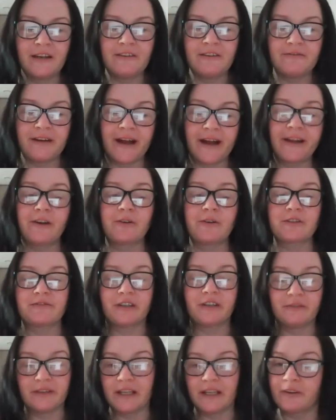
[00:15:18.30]
files?
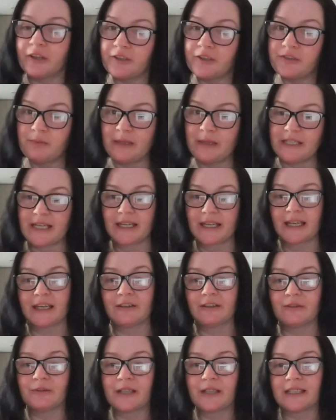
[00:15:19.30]
Well, we are going to be taking
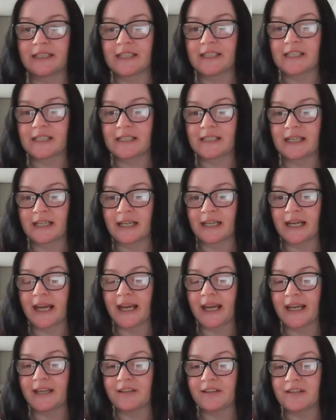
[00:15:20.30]
a look at it today,
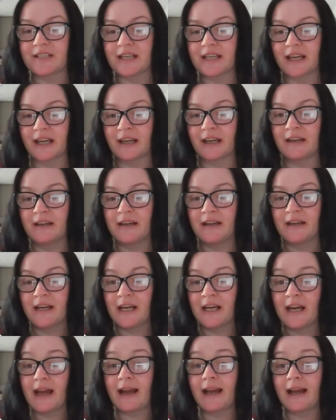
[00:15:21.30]
and
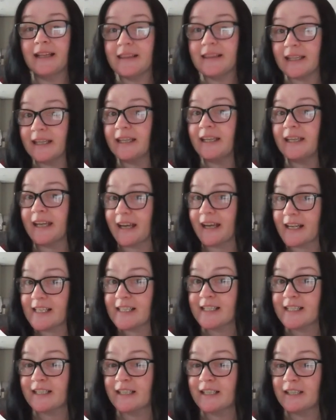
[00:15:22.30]
I think
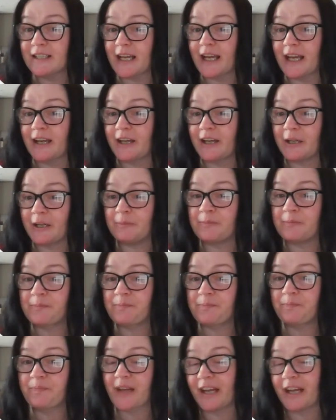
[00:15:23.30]
yes. I
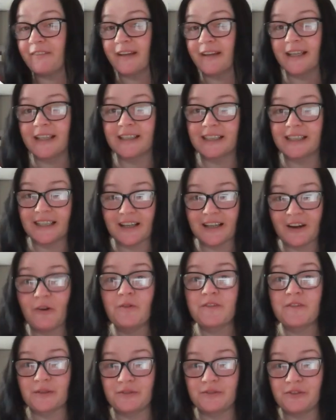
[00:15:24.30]
think it can
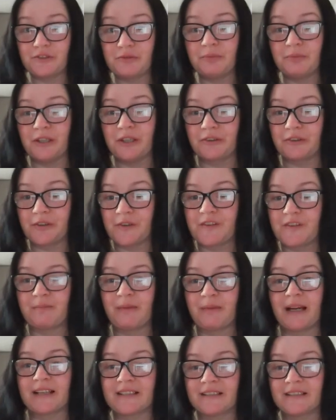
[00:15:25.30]
also do murals,
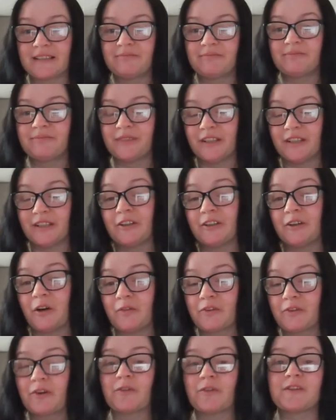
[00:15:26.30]
but
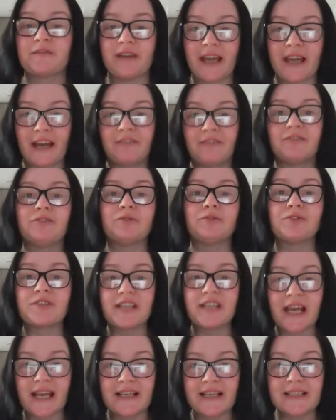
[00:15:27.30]
of course, we have to
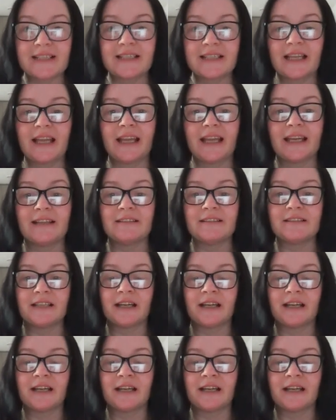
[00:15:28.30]
test, and